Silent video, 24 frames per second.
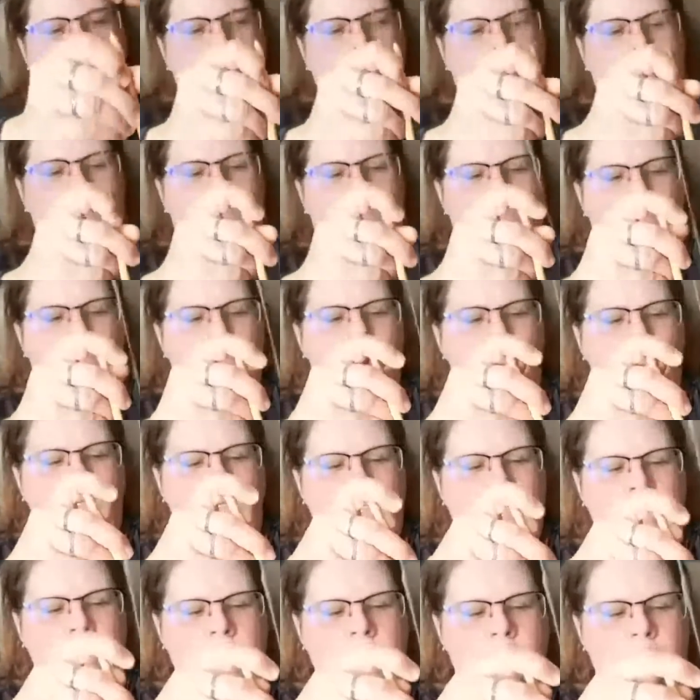Under
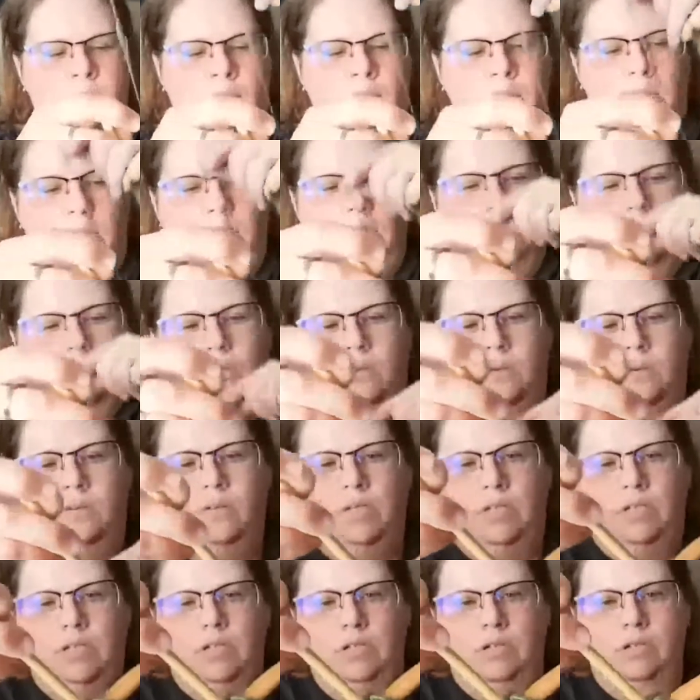1, over
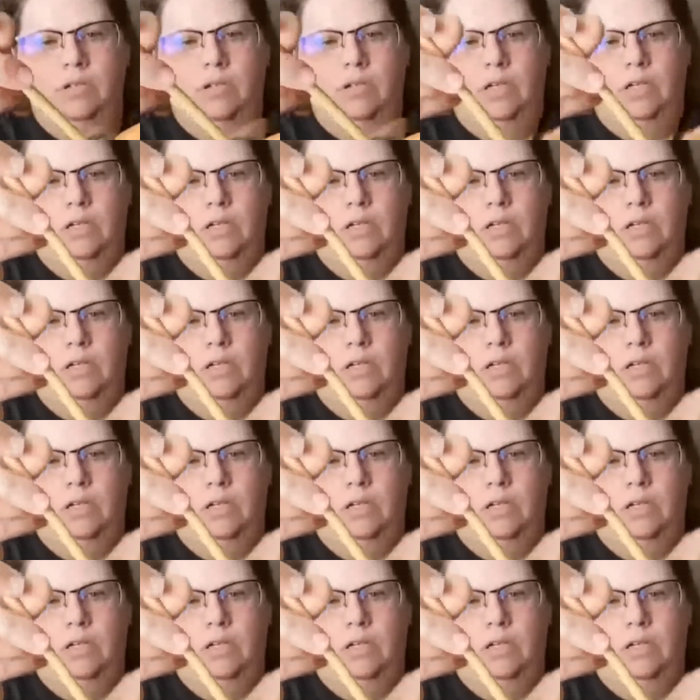2, under